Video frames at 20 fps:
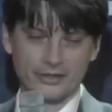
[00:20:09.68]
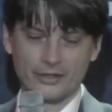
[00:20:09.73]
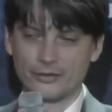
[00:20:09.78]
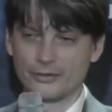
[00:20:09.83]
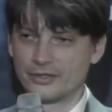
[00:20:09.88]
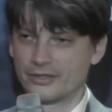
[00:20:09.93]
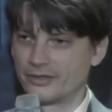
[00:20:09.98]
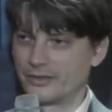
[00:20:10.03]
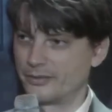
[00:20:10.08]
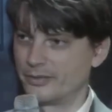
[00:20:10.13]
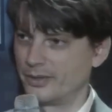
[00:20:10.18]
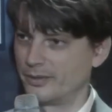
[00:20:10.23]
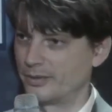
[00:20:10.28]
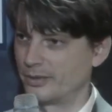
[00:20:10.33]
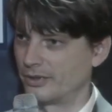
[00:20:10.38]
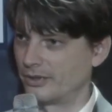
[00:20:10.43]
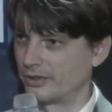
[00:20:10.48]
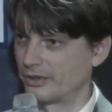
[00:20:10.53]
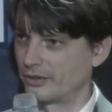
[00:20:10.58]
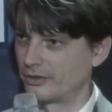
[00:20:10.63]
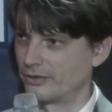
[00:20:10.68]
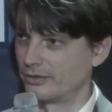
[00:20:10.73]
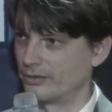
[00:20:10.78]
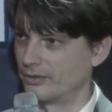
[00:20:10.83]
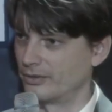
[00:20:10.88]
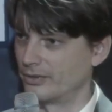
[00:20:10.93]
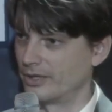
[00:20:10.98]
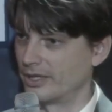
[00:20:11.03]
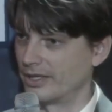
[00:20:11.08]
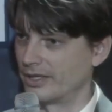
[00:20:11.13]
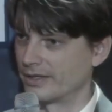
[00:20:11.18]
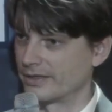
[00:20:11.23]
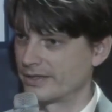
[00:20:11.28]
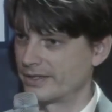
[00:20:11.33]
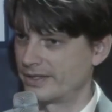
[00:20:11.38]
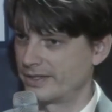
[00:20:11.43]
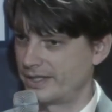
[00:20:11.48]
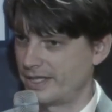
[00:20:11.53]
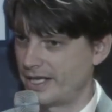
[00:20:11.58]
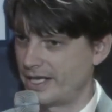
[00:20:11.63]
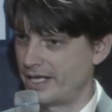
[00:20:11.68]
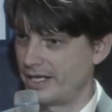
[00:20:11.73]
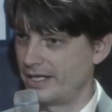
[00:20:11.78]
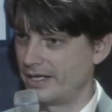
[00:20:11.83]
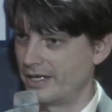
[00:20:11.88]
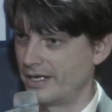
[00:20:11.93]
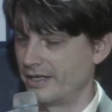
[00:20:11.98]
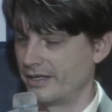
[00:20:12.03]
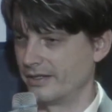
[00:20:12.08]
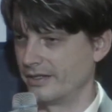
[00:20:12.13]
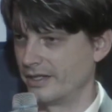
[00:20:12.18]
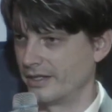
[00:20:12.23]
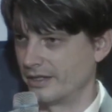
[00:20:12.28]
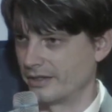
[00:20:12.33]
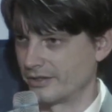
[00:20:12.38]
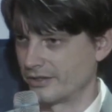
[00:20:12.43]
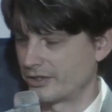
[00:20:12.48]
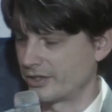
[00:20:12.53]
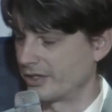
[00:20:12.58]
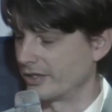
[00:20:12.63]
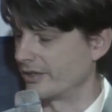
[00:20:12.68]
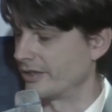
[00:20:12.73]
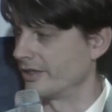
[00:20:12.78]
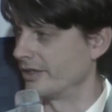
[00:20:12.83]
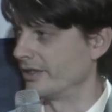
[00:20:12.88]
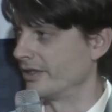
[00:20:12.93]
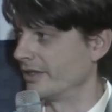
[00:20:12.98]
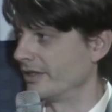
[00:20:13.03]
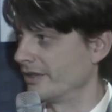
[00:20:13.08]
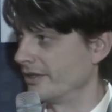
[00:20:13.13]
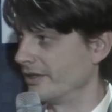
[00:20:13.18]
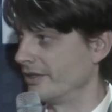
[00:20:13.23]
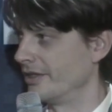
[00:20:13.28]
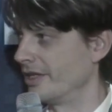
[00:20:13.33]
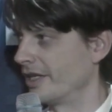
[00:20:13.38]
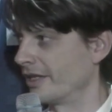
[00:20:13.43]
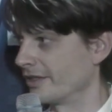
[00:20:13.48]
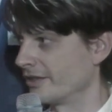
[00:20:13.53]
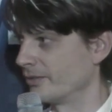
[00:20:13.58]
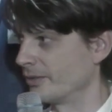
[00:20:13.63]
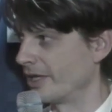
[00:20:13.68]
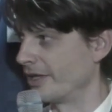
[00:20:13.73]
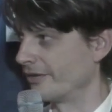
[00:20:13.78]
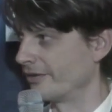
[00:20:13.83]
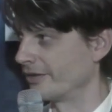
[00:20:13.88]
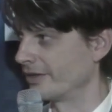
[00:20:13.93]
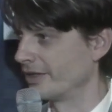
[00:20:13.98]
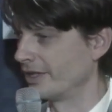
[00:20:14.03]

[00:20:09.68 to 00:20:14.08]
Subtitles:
those are the people who stay and start the next wave.